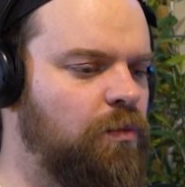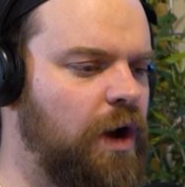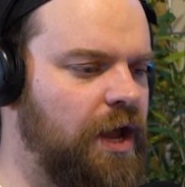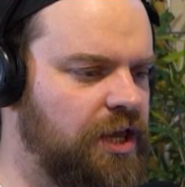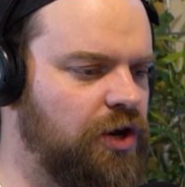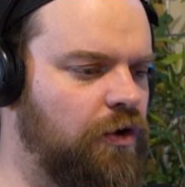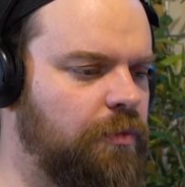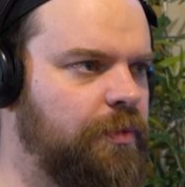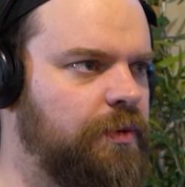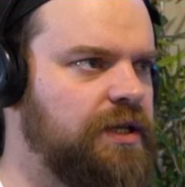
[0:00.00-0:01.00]
waking
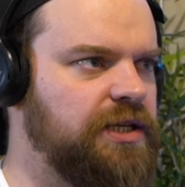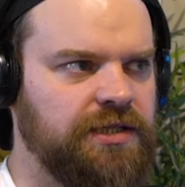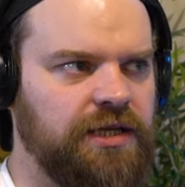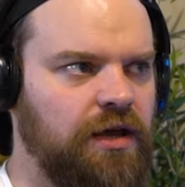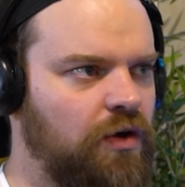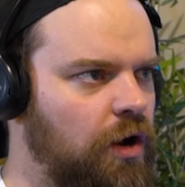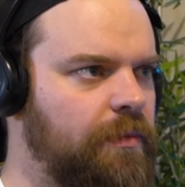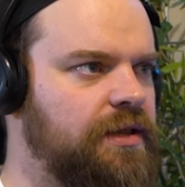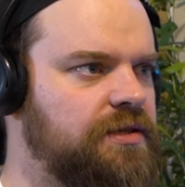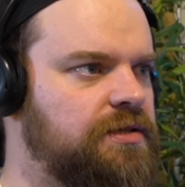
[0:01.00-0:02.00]
up to seeing
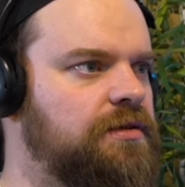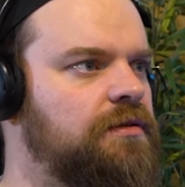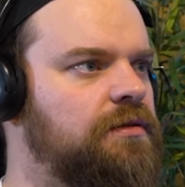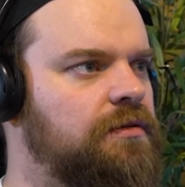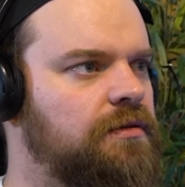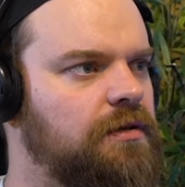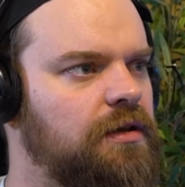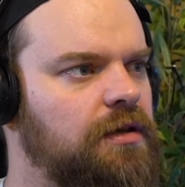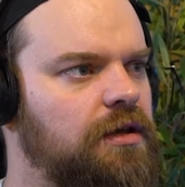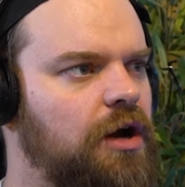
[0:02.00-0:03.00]
comments,
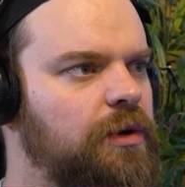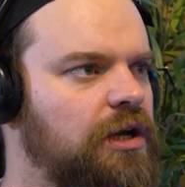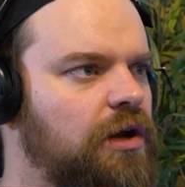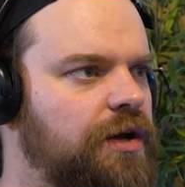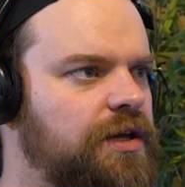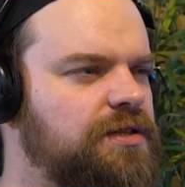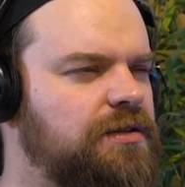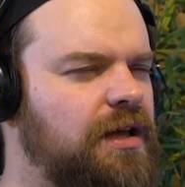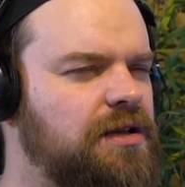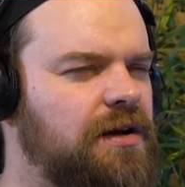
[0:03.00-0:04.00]
and likes
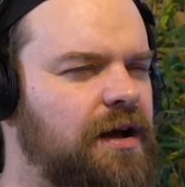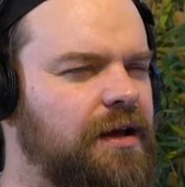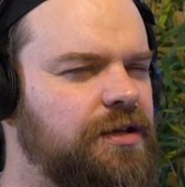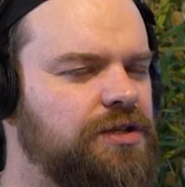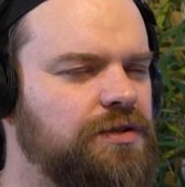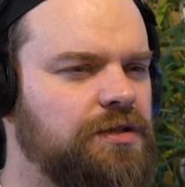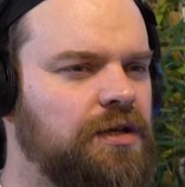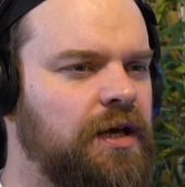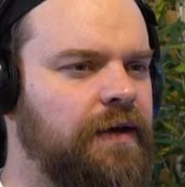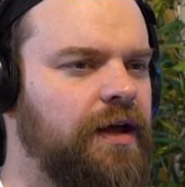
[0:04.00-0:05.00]
and things like that. It's
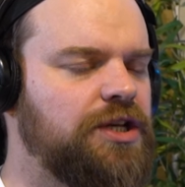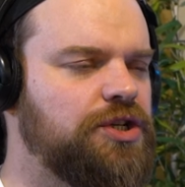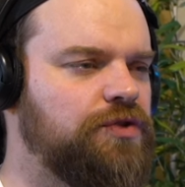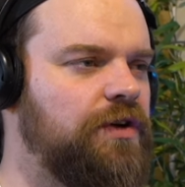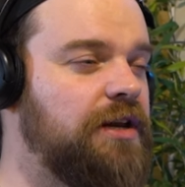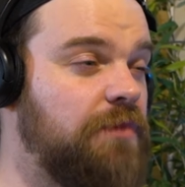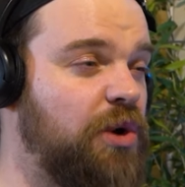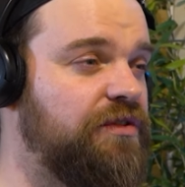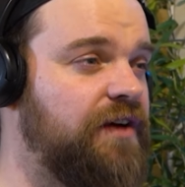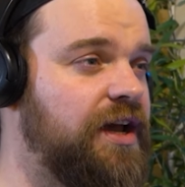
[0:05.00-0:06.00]
just really
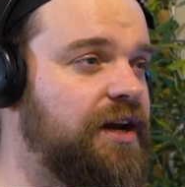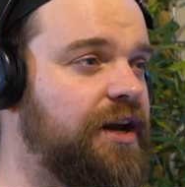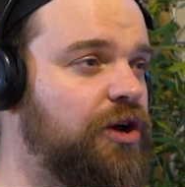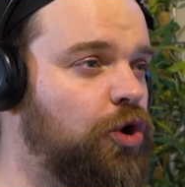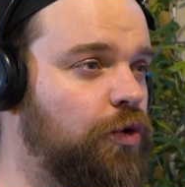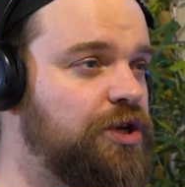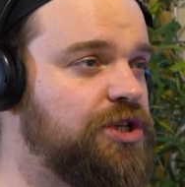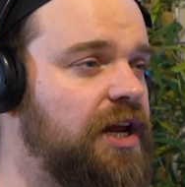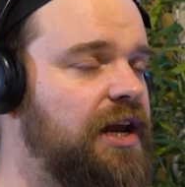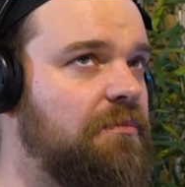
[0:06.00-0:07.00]
motivating and
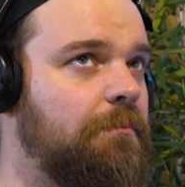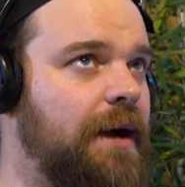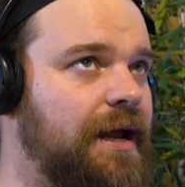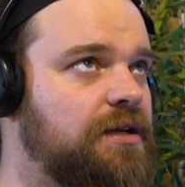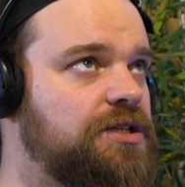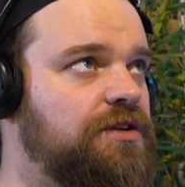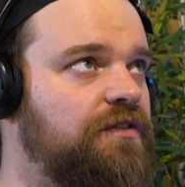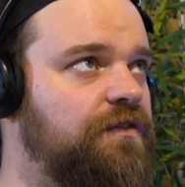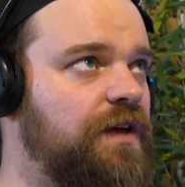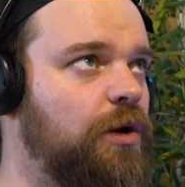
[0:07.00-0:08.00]
encouraging, and it makes you
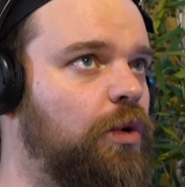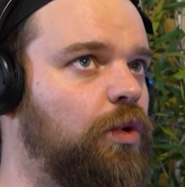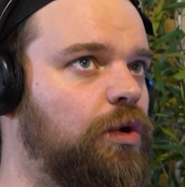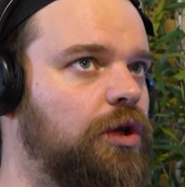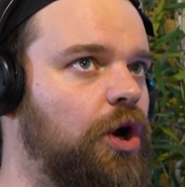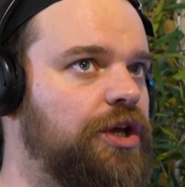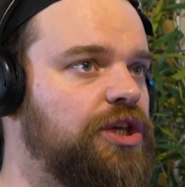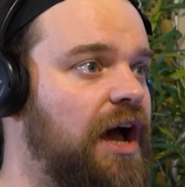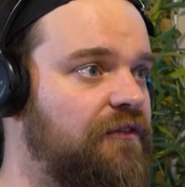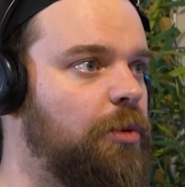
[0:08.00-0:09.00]
feel like
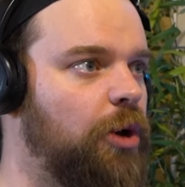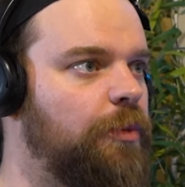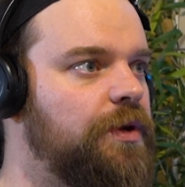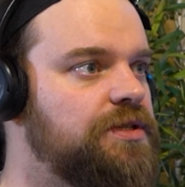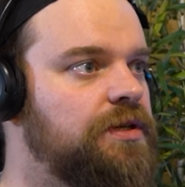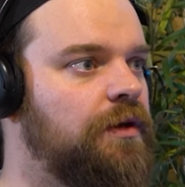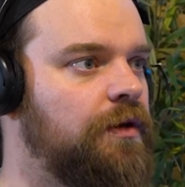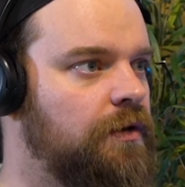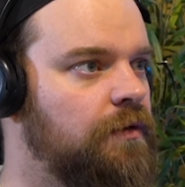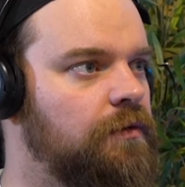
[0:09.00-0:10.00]
you have a purpose,
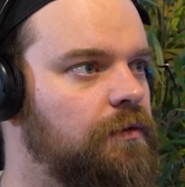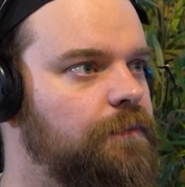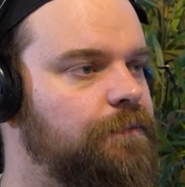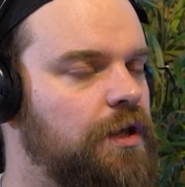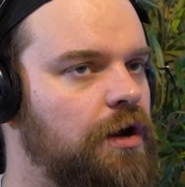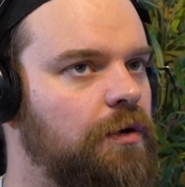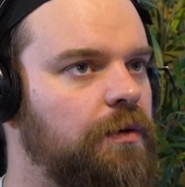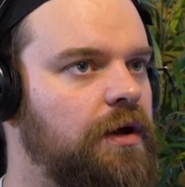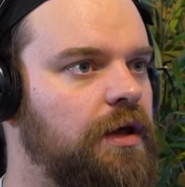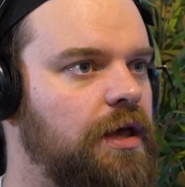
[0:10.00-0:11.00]

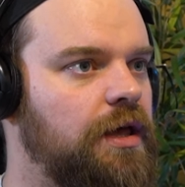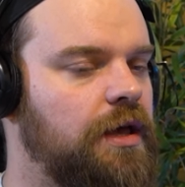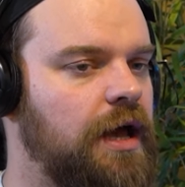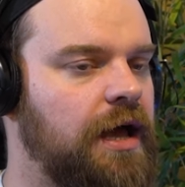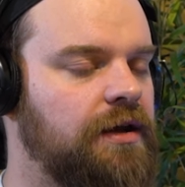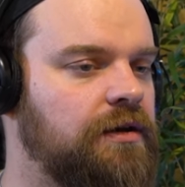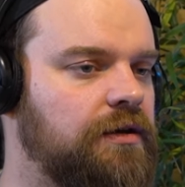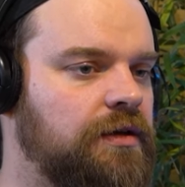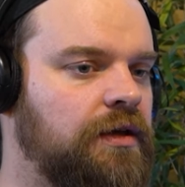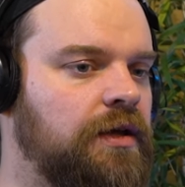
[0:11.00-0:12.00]
and,